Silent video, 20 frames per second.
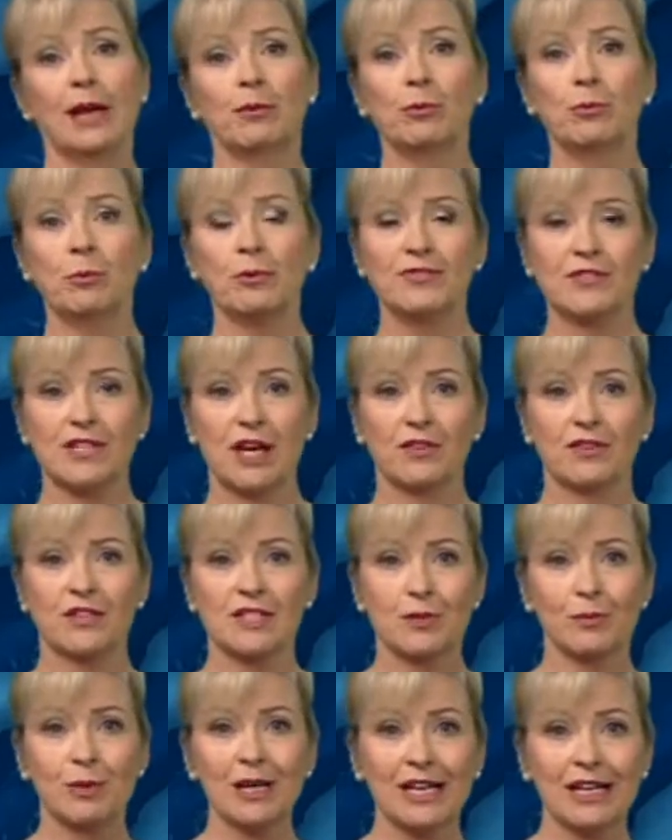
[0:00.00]
it will move south
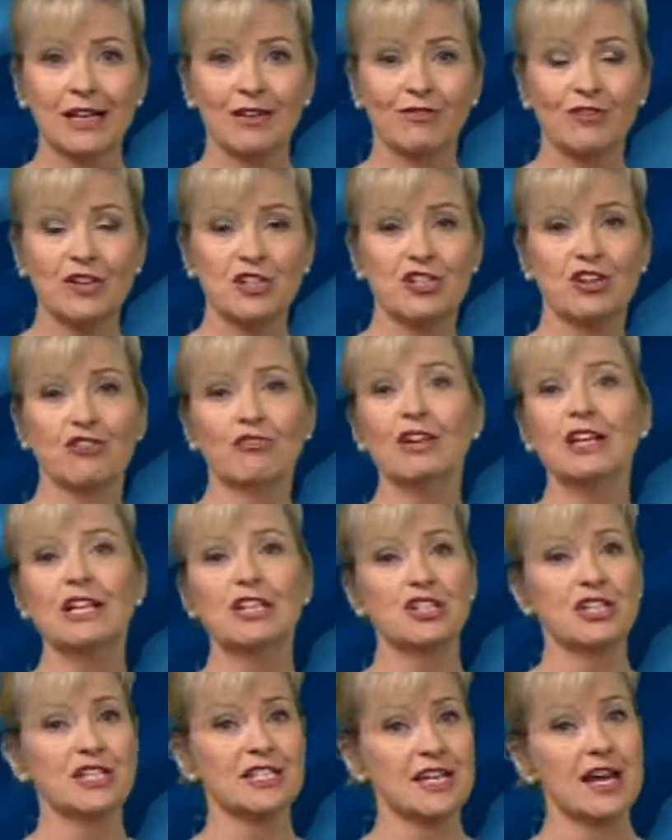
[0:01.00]
as a weakening feature,
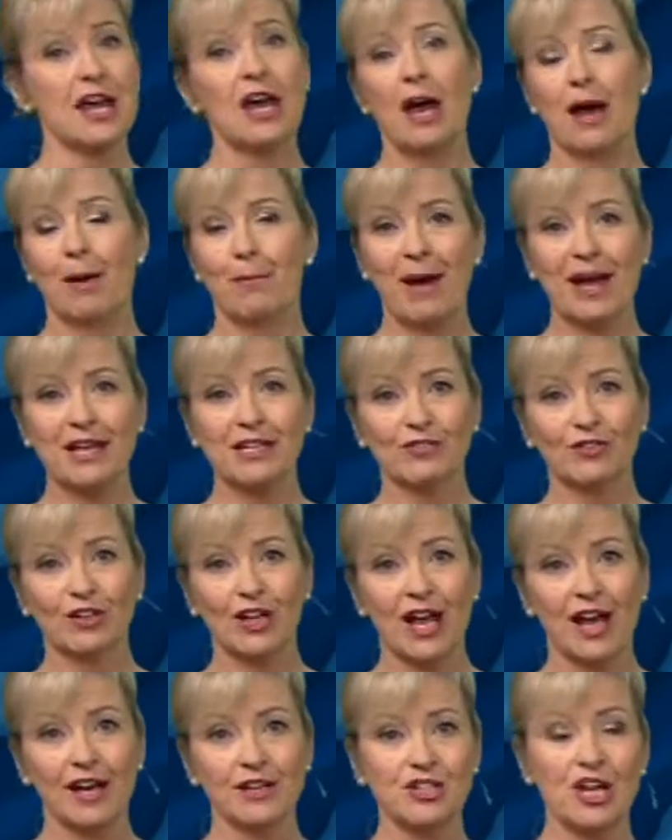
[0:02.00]
really just a band of
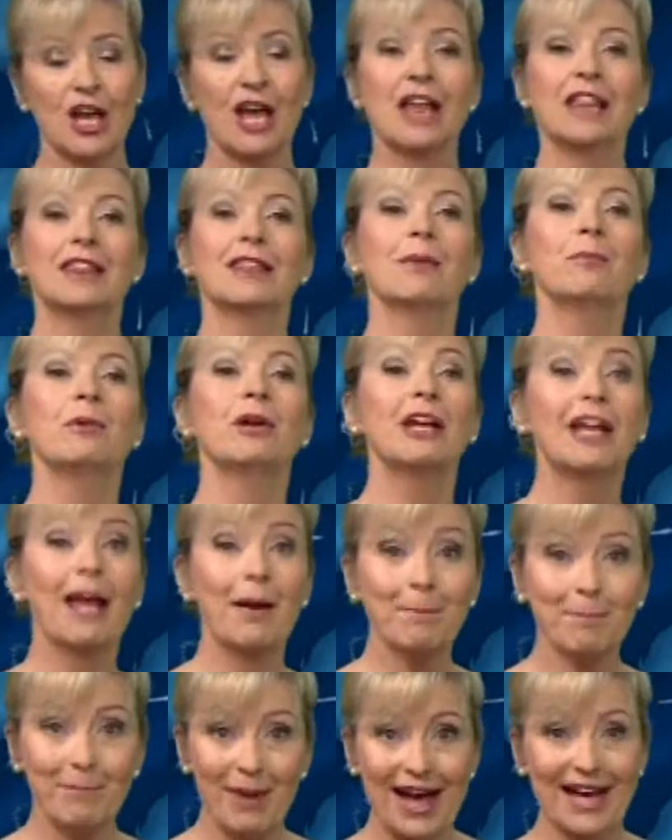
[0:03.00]
cloud. Then we
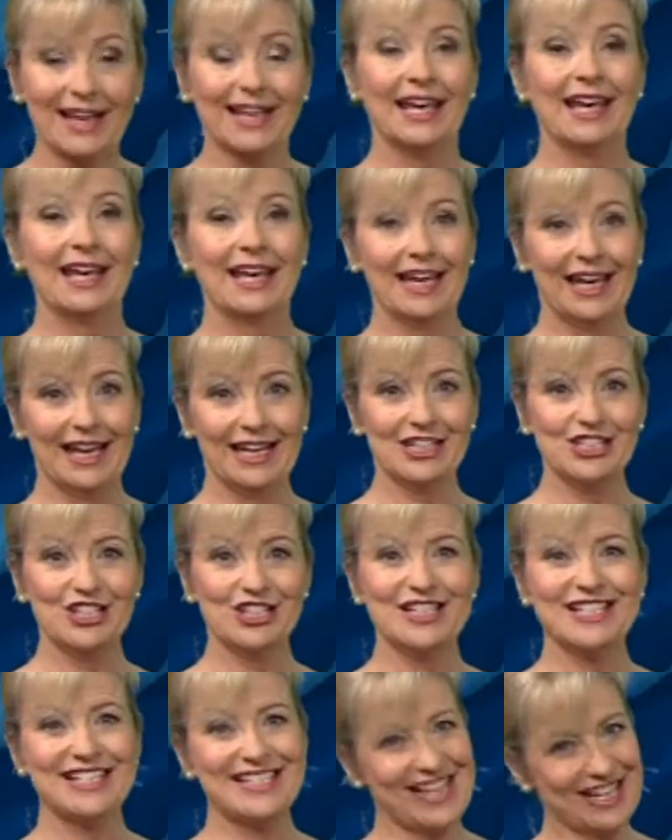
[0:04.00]
get back
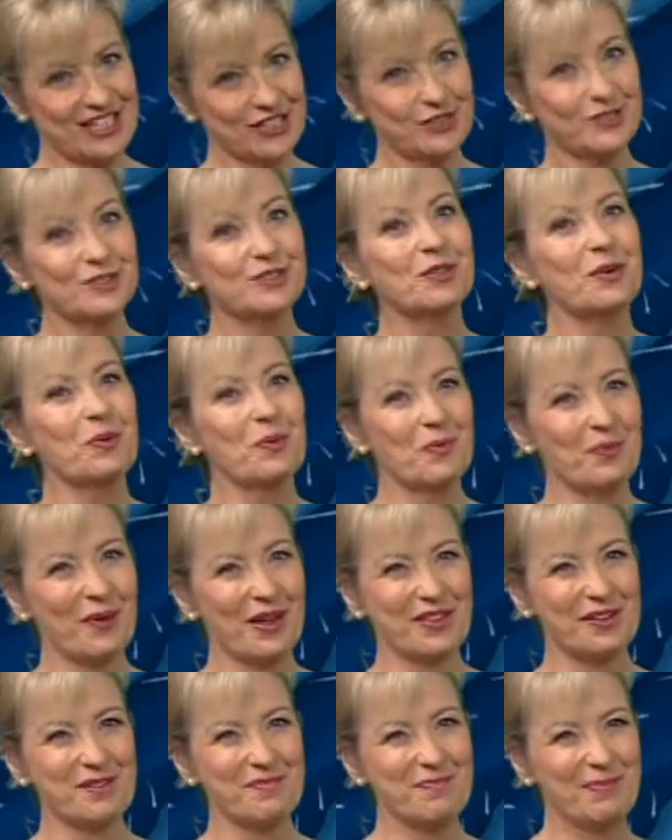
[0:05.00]
into the settled
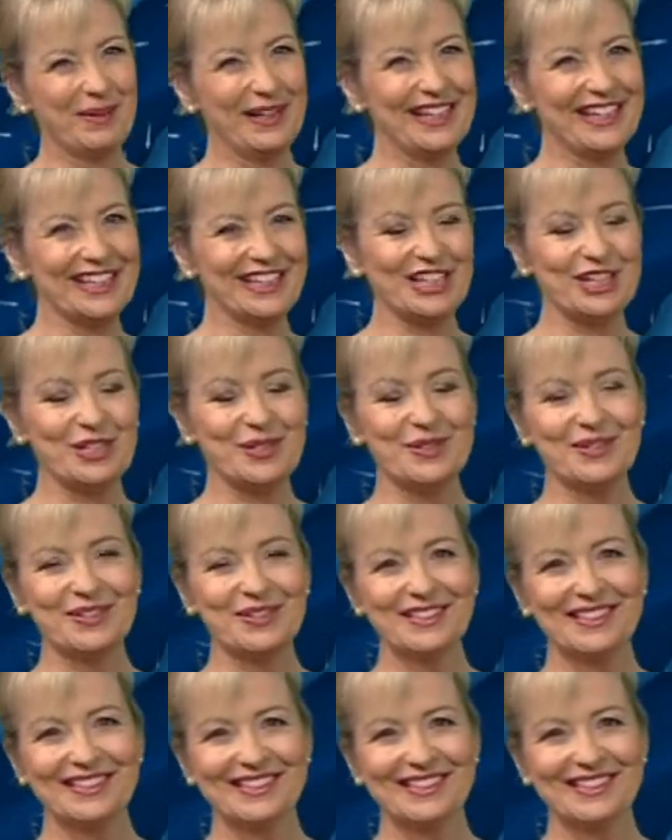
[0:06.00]
weather, Billy and Lou.